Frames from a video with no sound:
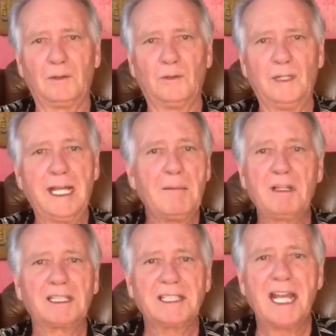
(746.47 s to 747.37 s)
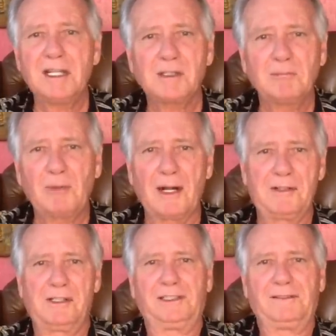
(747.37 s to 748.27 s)
rehabilitation
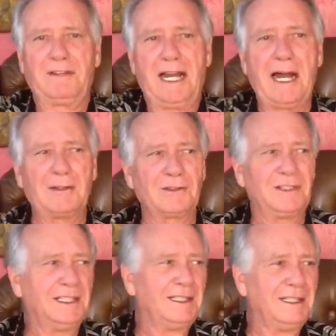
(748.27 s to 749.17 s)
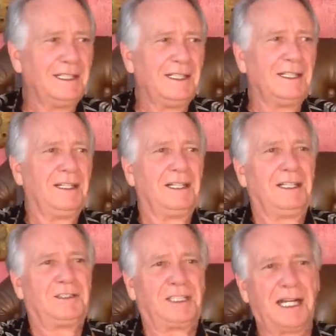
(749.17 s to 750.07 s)
project of the house,
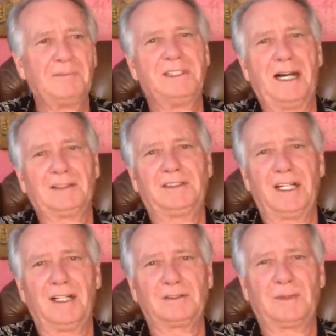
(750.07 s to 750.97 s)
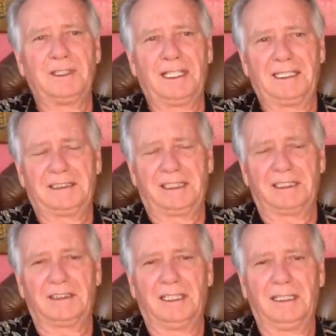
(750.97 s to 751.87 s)
she comes downstairs one day and
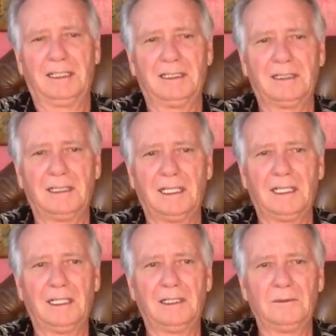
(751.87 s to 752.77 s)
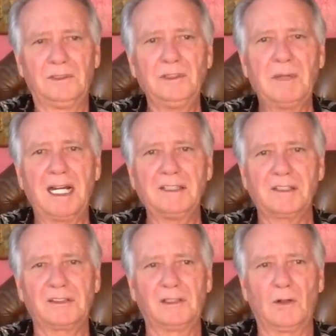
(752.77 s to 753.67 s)
says, "Would you mind
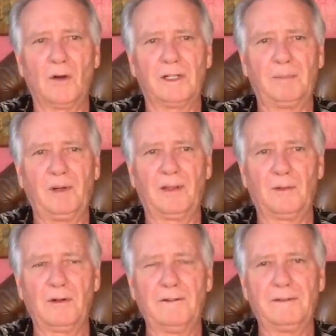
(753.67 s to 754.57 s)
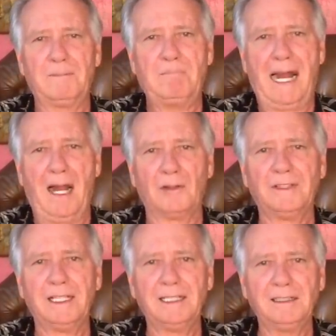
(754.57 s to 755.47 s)
just going up on the roof and
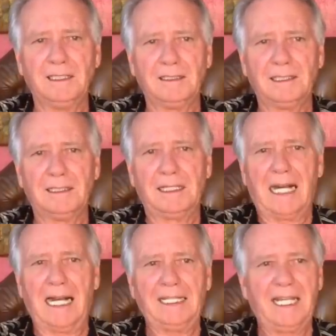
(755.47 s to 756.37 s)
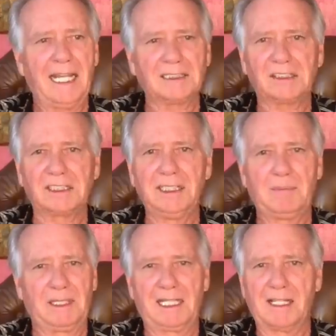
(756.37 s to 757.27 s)
pounding? I can't
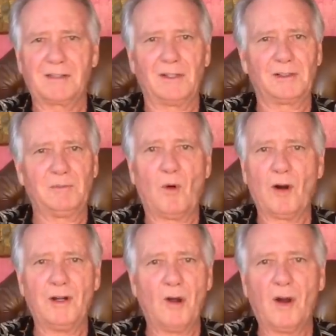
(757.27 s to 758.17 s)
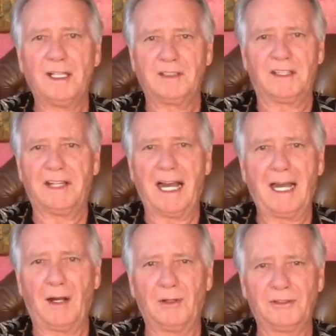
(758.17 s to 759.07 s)
sleep unless there's more noise in the
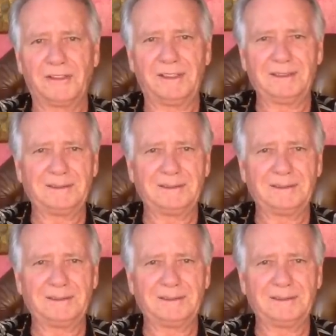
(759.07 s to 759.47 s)
house."